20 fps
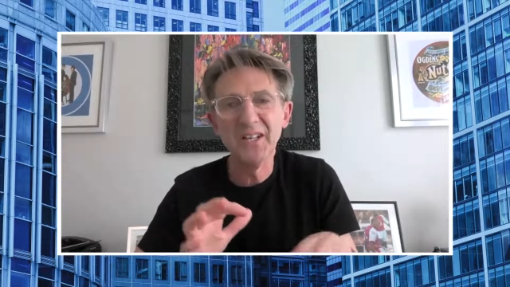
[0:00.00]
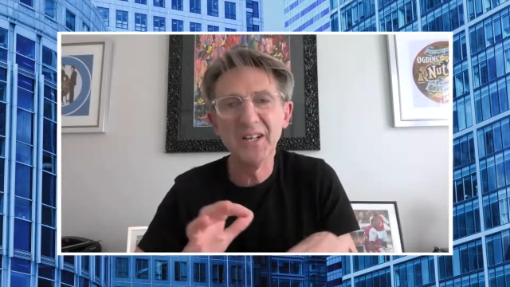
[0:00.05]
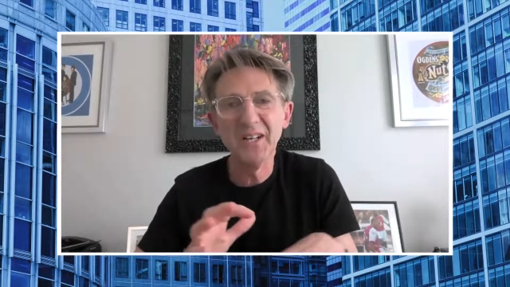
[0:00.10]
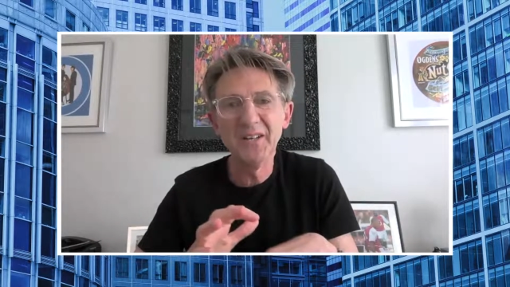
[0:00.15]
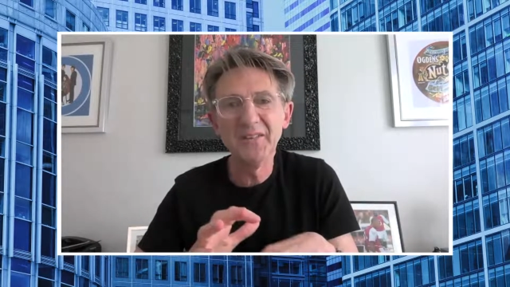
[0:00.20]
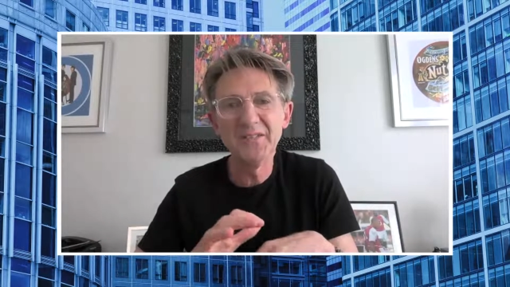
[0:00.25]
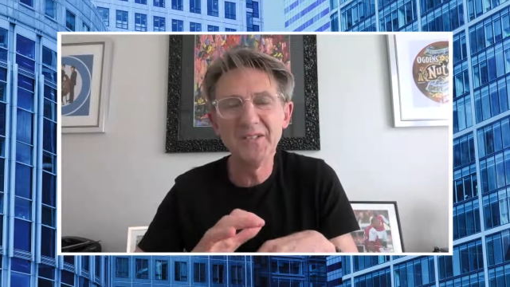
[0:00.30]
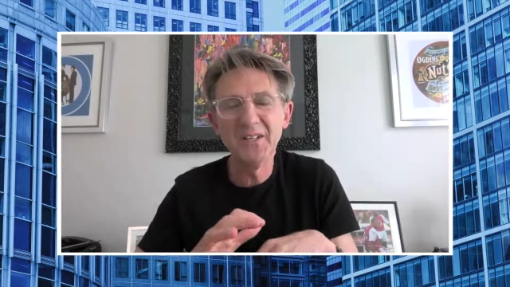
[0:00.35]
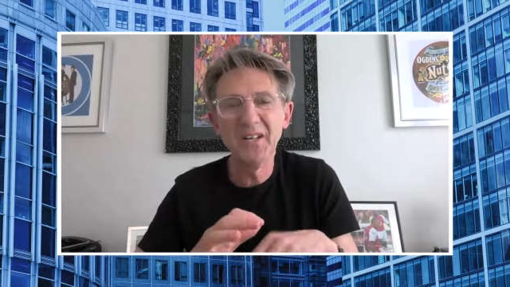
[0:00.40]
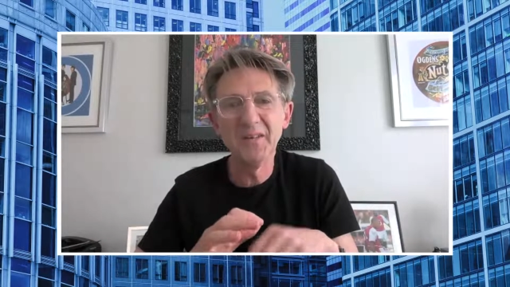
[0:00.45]

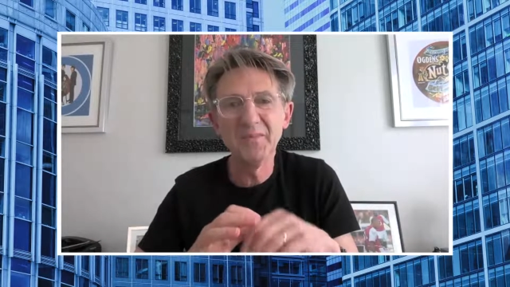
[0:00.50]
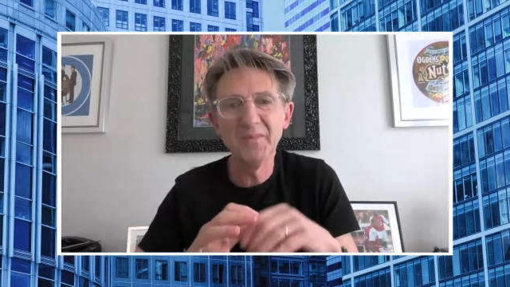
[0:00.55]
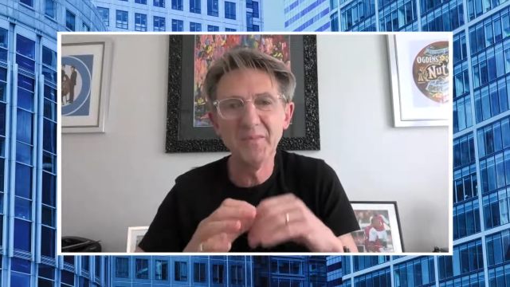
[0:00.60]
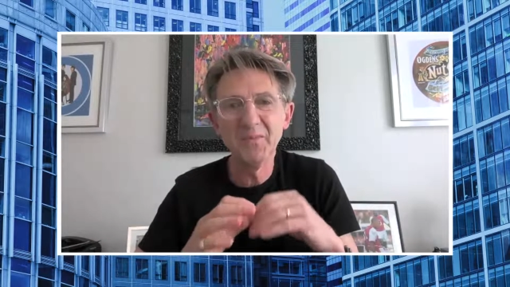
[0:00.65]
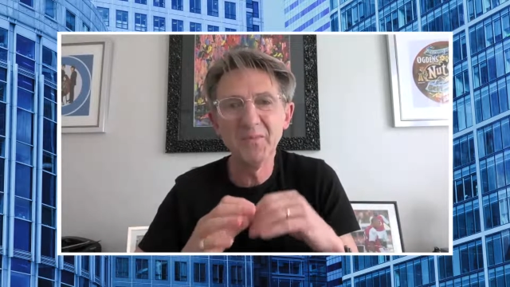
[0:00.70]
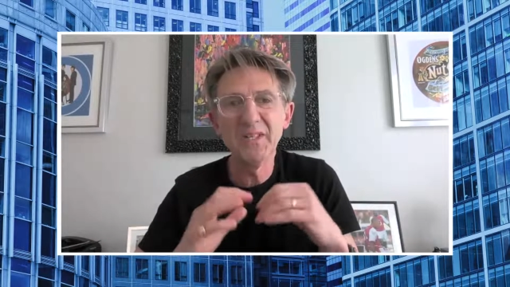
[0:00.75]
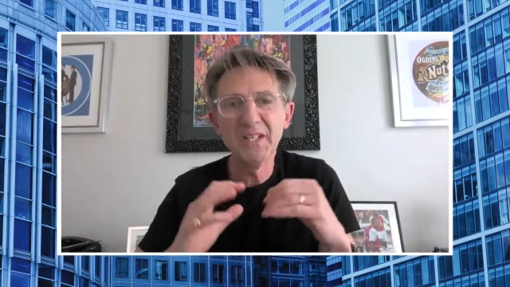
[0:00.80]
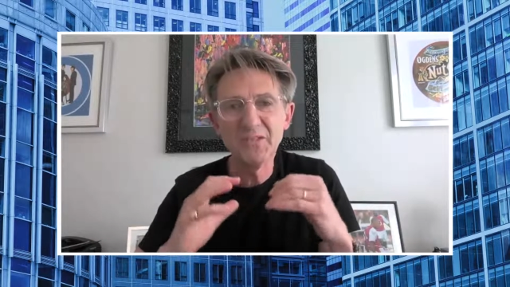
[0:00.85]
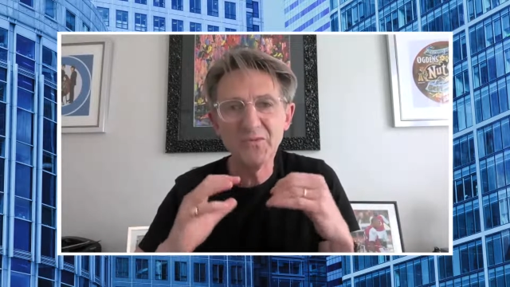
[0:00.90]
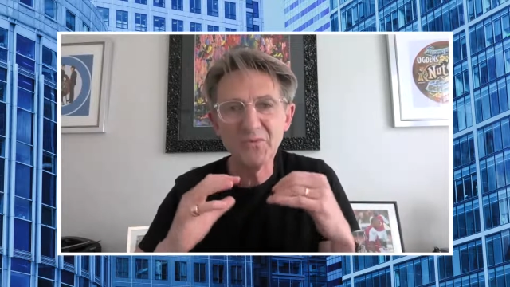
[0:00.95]
lifetime
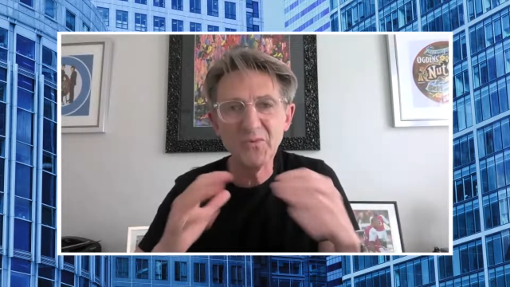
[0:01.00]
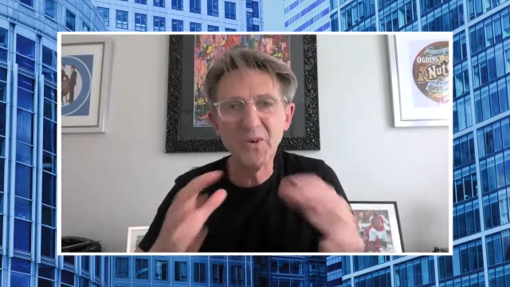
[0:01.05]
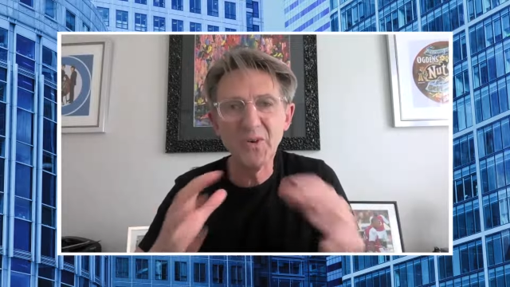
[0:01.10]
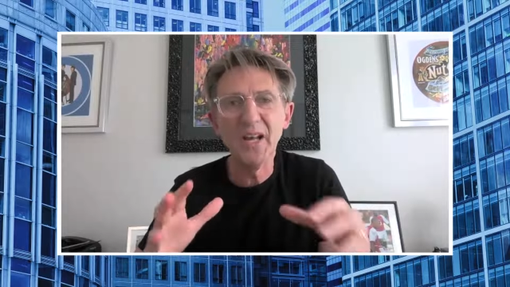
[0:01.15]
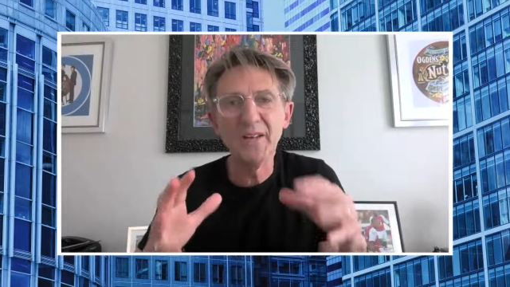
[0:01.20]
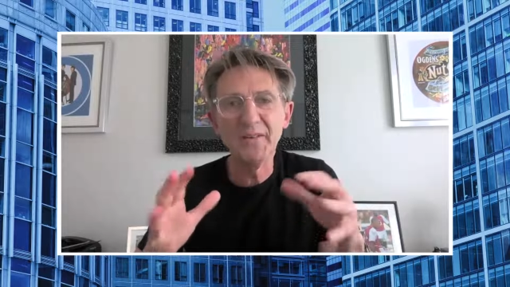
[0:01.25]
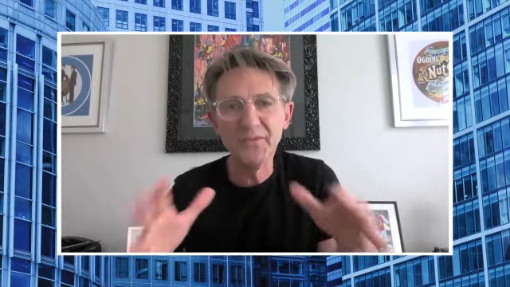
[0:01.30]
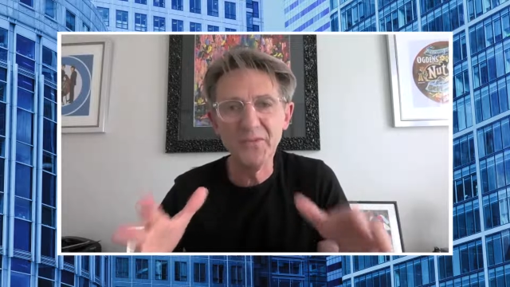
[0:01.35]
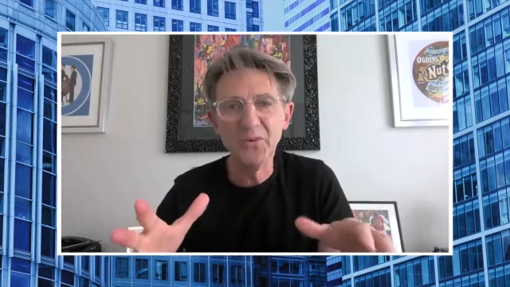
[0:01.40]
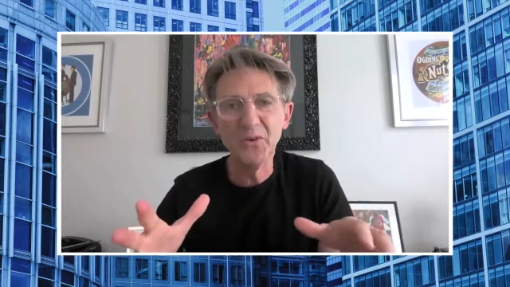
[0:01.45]
when it's
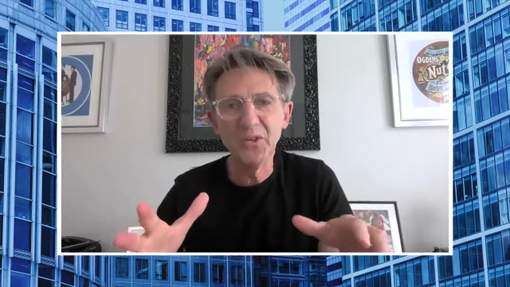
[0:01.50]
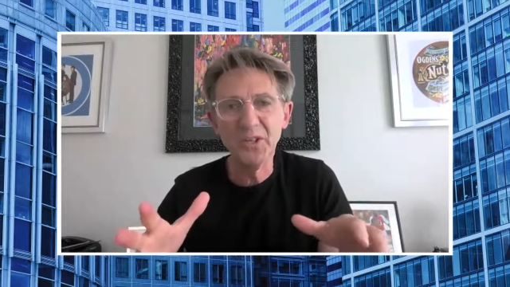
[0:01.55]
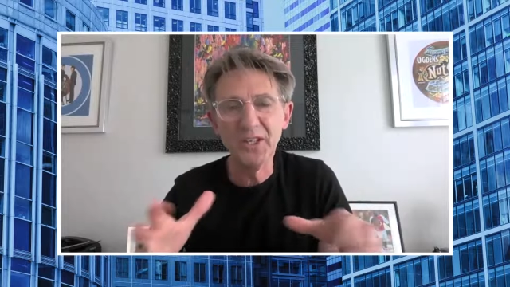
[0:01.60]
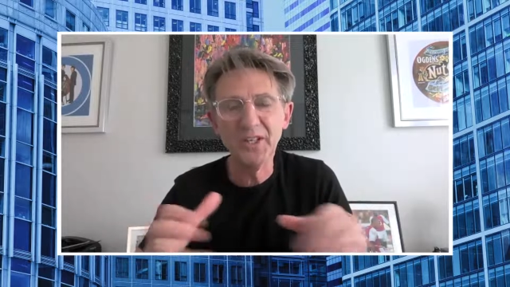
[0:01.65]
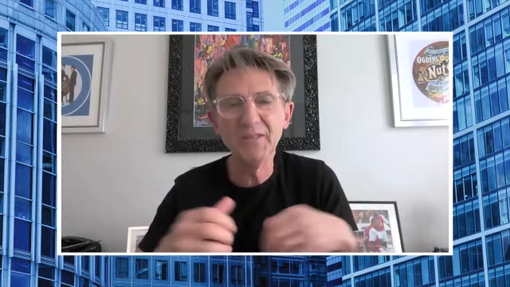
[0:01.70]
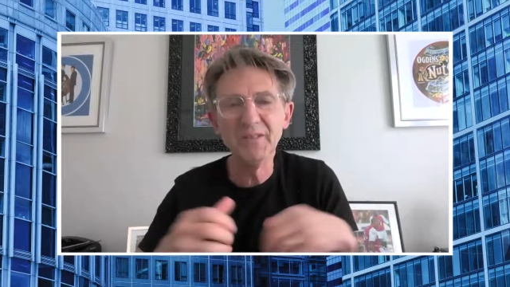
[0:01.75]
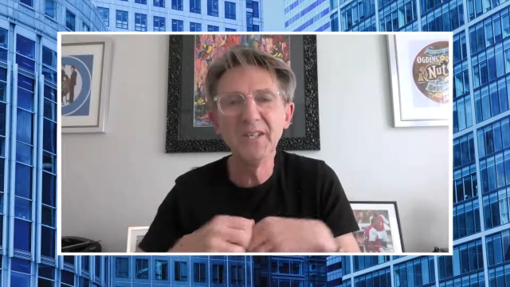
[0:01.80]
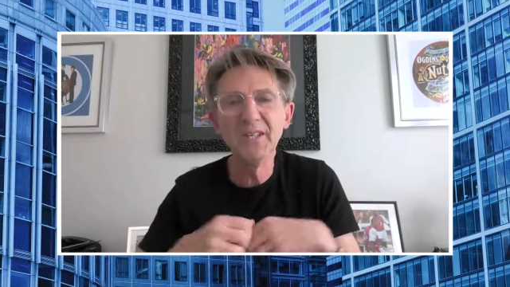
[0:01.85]
right for you,